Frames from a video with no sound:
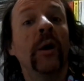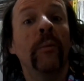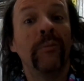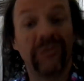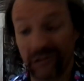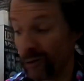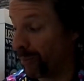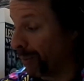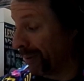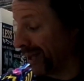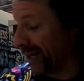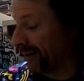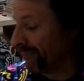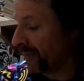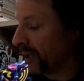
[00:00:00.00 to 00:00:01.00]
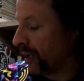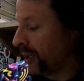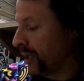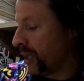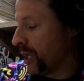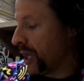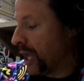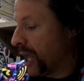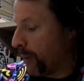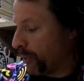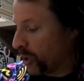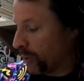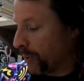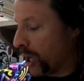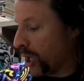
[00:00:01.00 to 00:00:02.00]
probably. Uh,
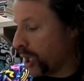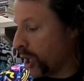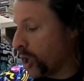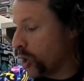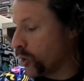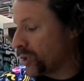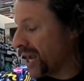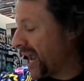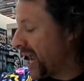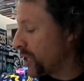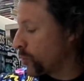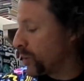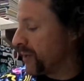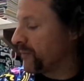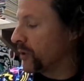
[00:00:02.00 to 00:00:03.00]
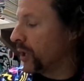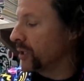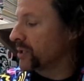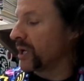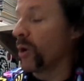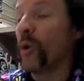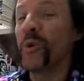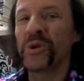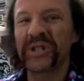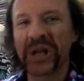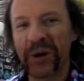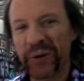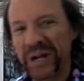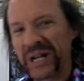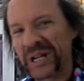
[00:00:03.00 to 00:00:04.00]
we've got the barcode and we've got
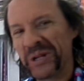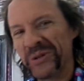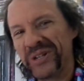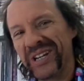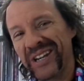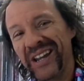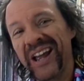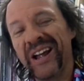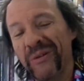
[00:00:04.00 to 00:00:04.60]
also included,